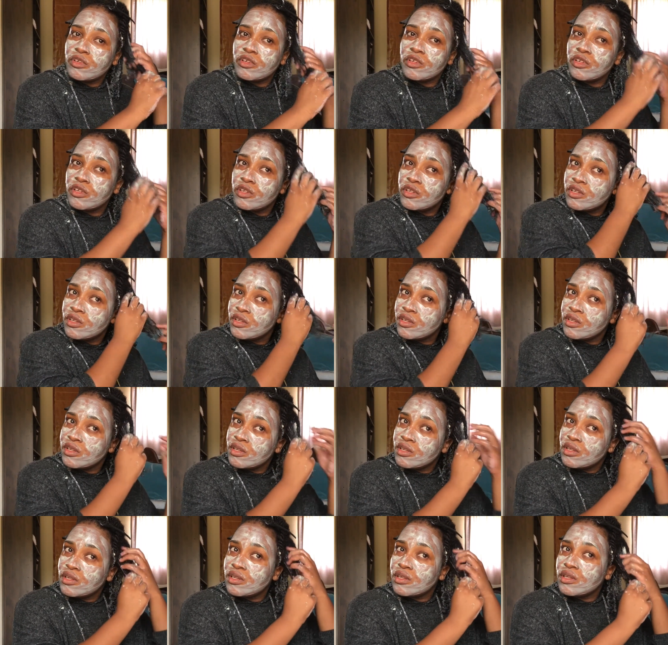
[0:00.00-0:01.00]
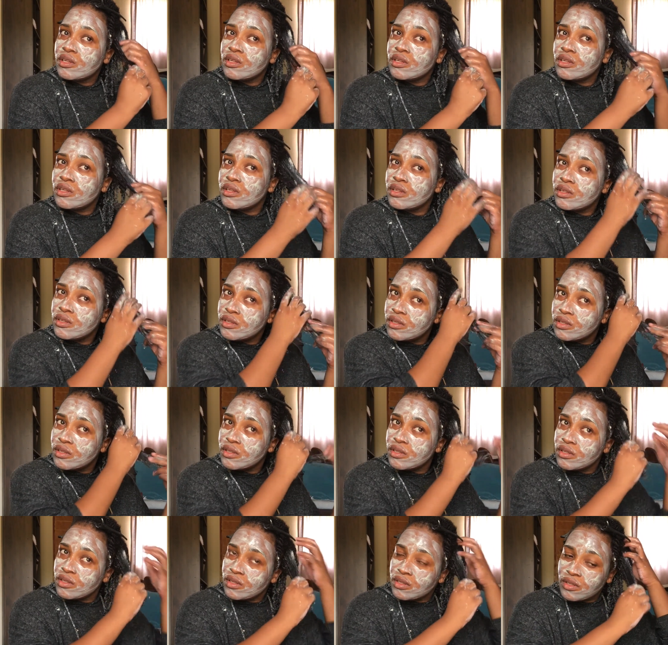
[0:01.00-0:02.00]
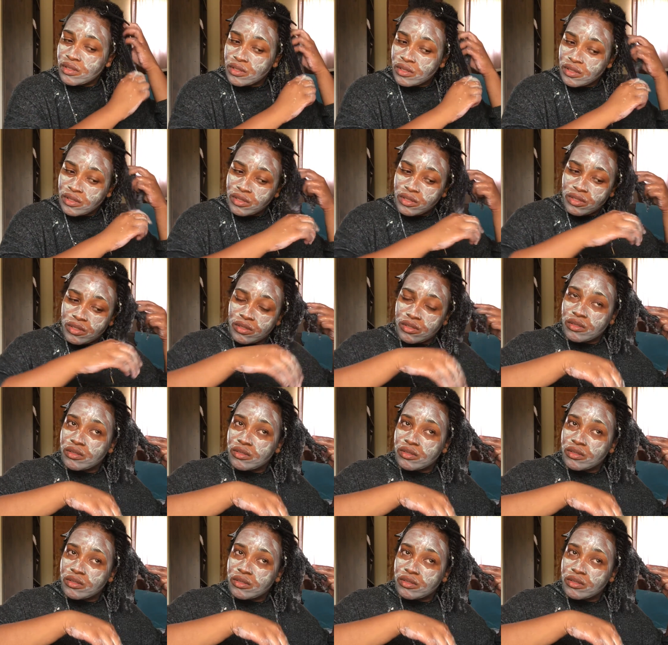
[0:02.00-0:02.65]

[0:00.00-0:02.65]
No one is speaking in this clip.